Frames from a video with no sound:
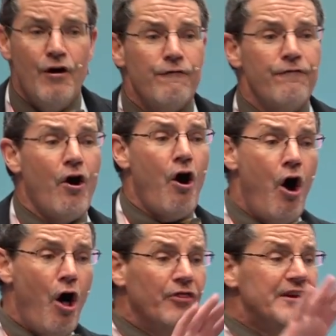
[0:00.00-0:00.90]
For
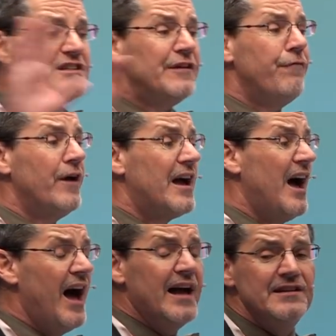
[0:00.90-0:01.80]
all the different
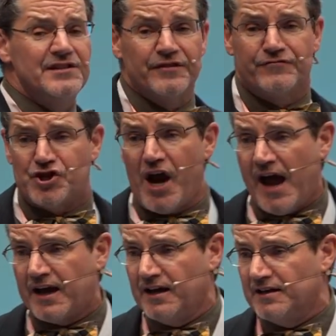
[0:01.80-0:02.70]
kinds of
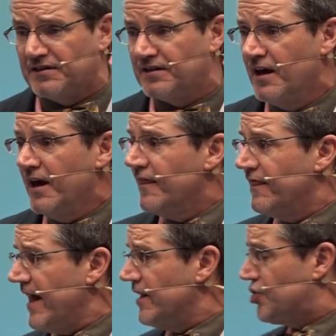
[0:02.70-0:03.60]
jackets
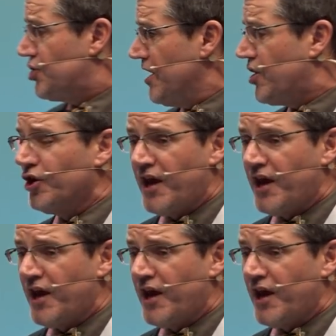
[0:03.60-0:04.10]
that she could